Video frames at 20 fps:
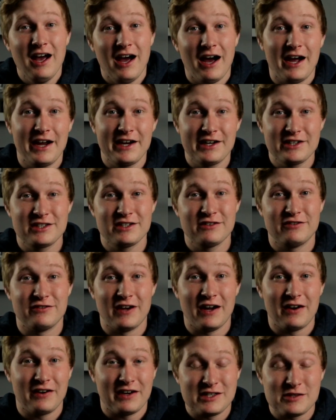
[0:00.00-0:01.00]
I actually
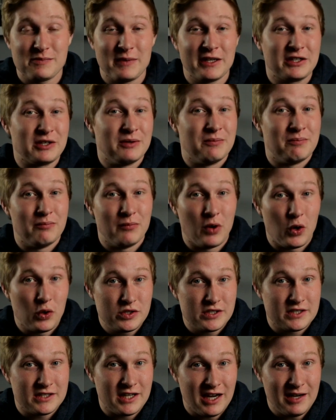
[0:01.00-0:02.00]
found I spent the
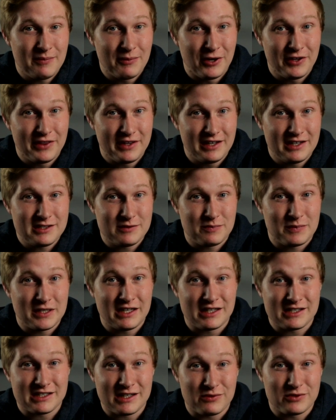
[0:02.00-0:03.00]
most time on this
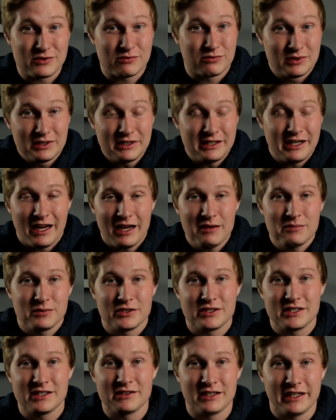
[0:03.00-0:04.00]
because I was really
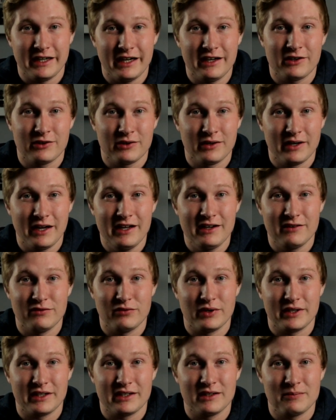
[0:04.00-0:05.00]
able to get creative
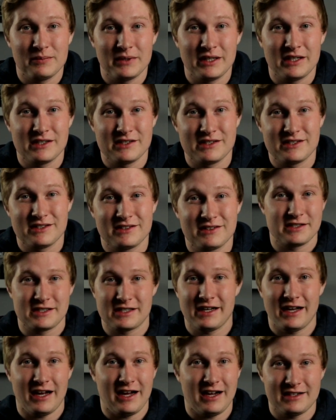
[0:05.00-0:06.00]
with it, because
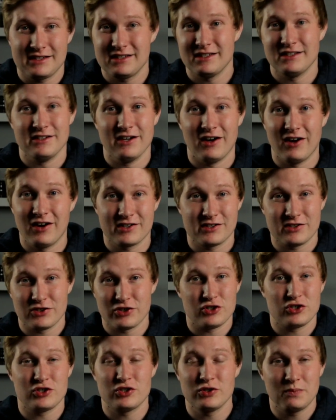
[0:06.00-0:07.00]
cats and dogs are
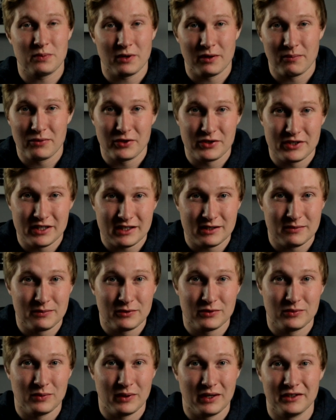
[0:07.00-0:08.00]
super
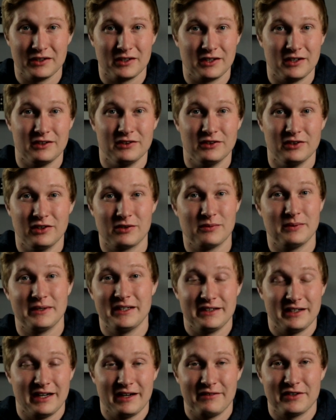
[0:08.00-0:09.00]
unpredictable where they're gonna look
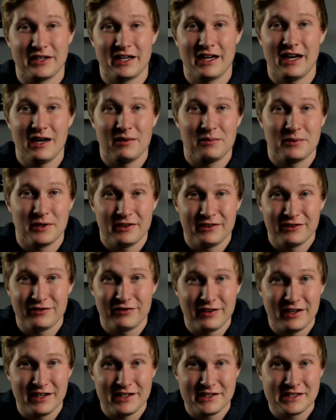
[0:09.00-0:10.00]
when you have a camera in their
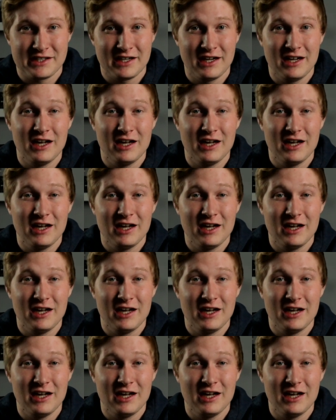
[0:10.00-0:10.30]
face.